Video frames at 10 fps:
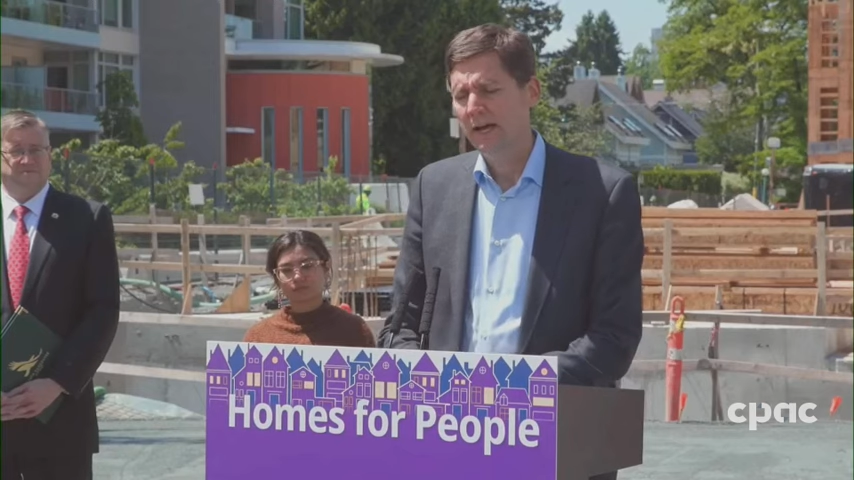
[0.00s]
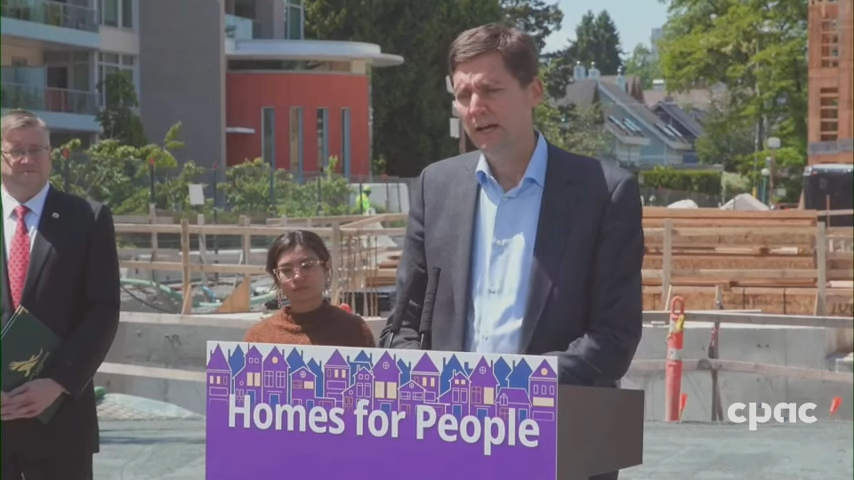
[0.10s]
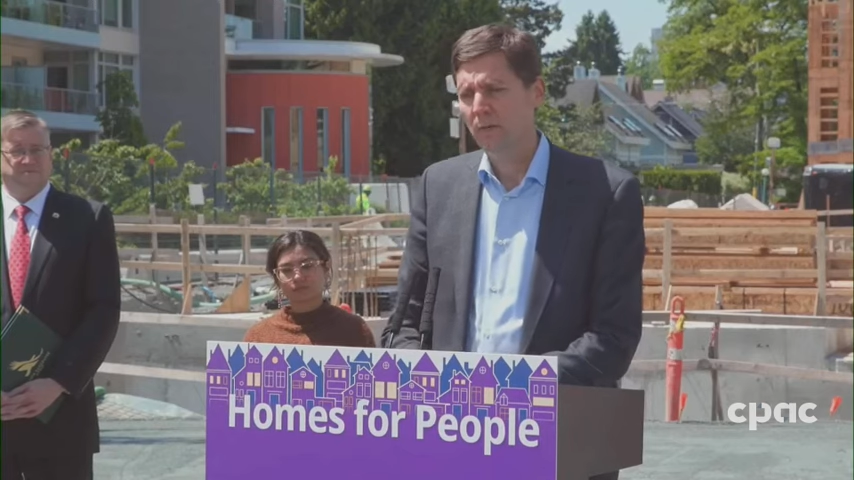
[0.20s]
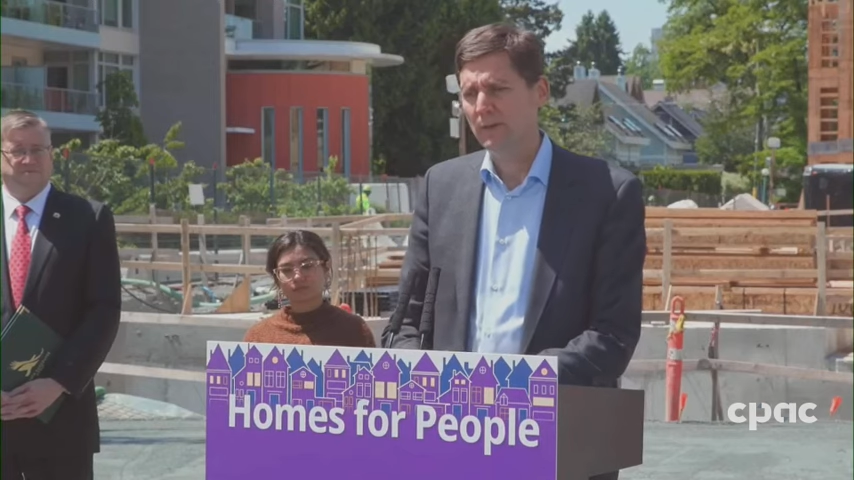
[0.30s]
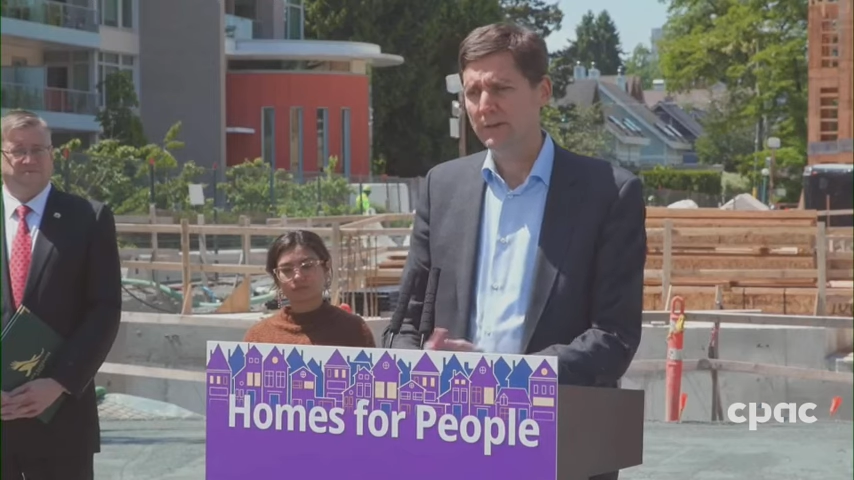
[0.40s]

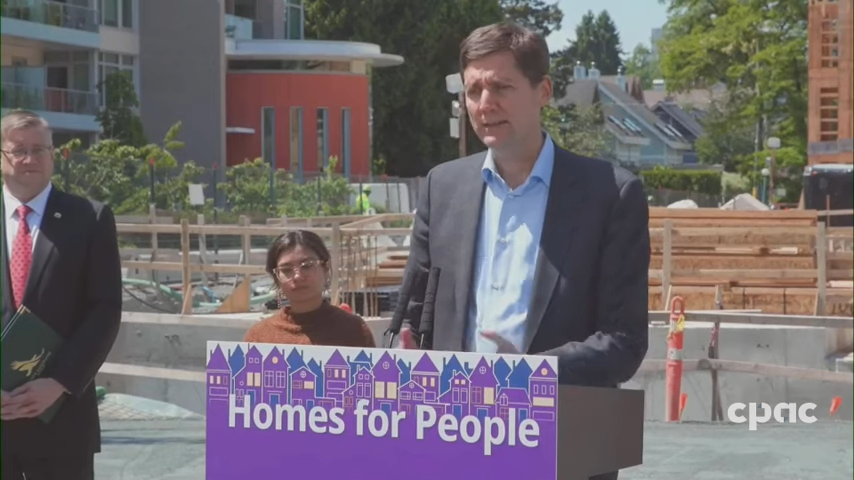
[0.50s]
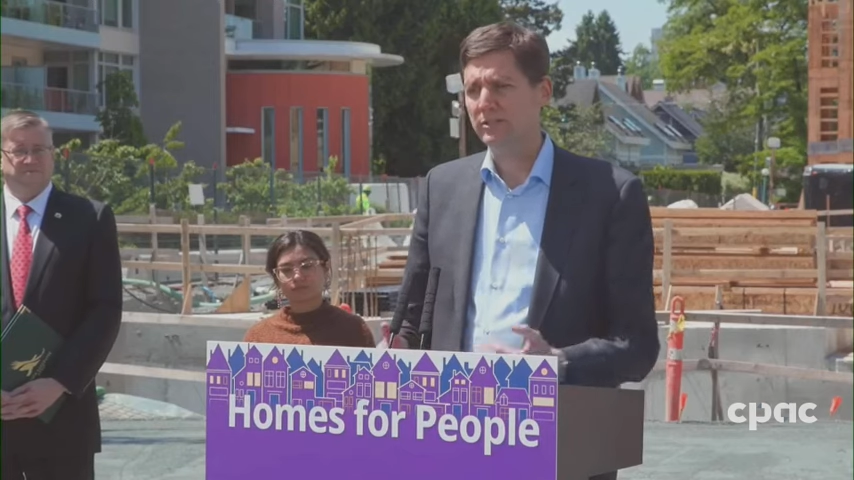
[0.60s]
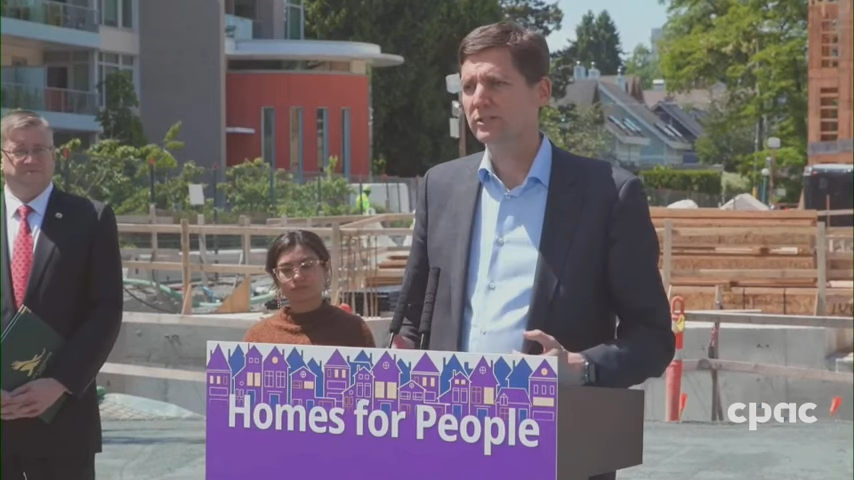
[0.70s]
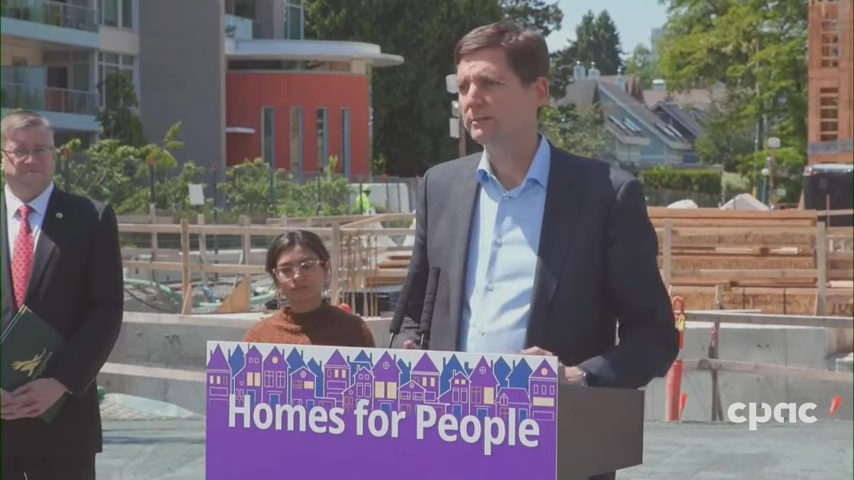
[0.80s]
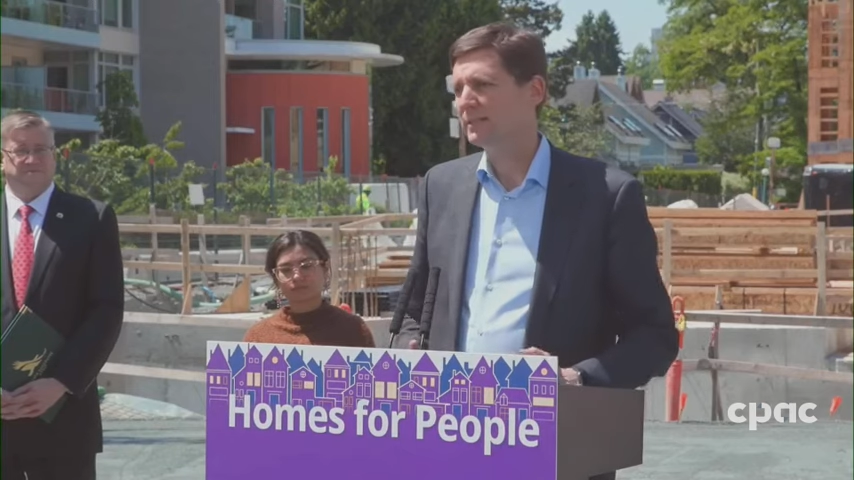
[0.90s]
whether
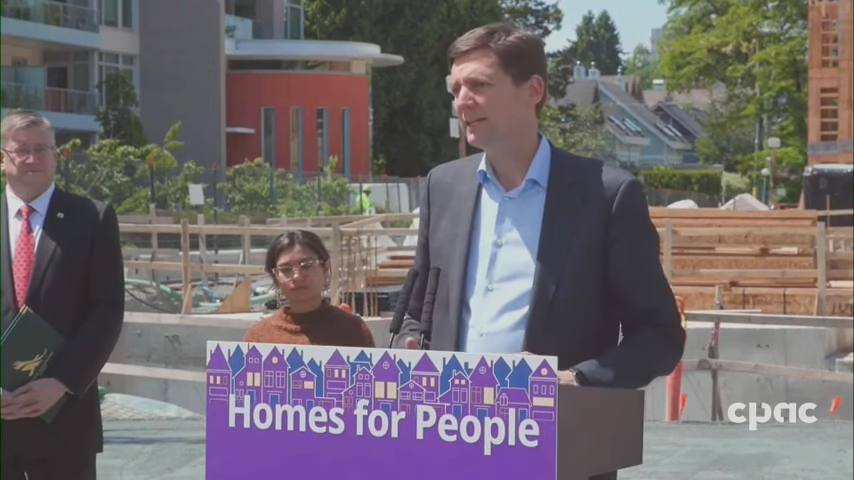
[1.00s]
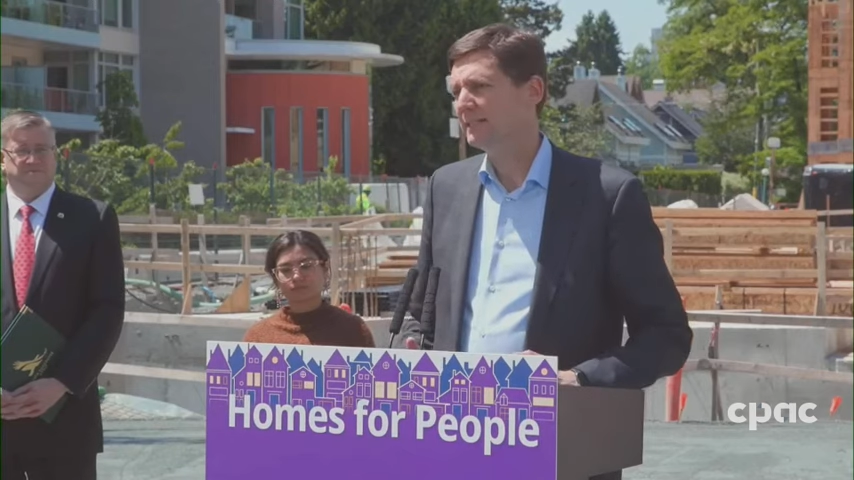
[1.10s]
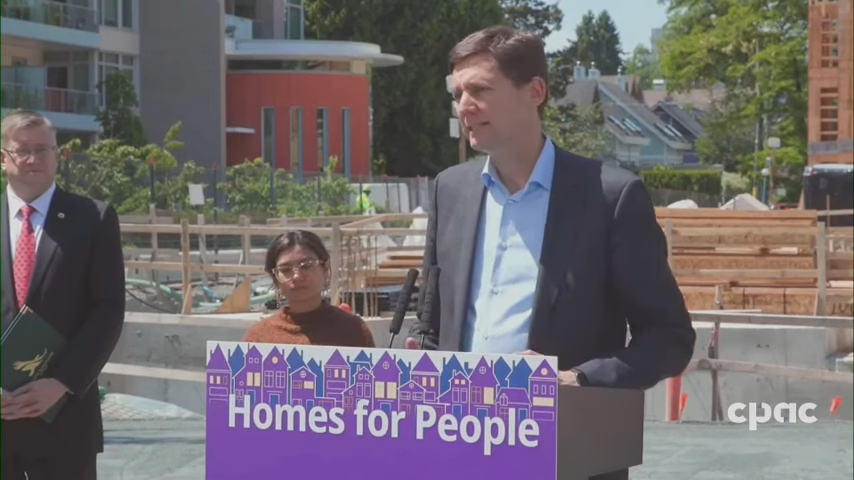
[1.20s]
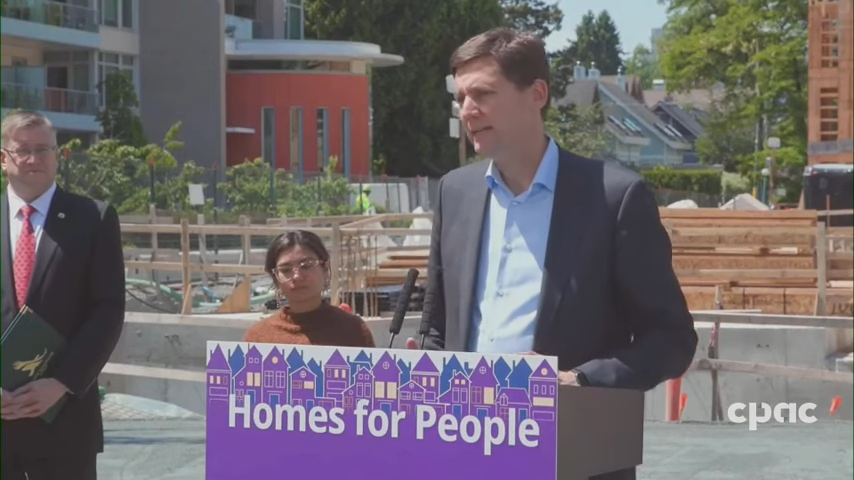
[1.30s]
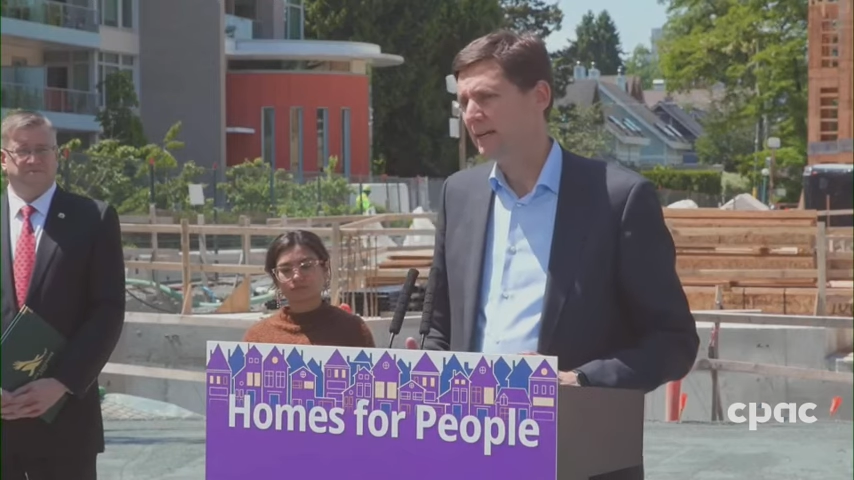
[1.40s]
that's our
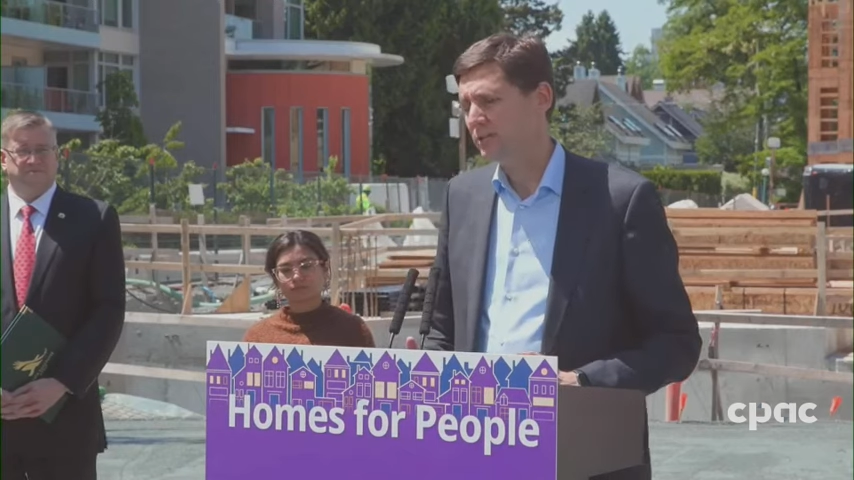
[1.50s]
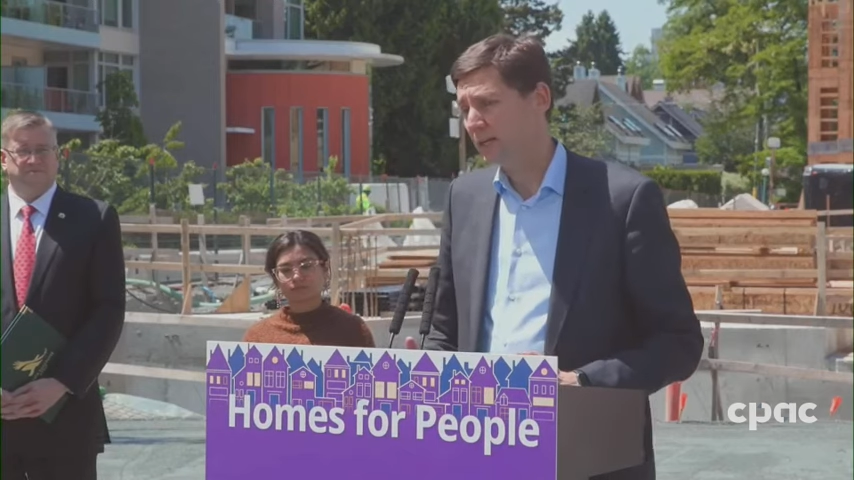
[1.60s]
subsidized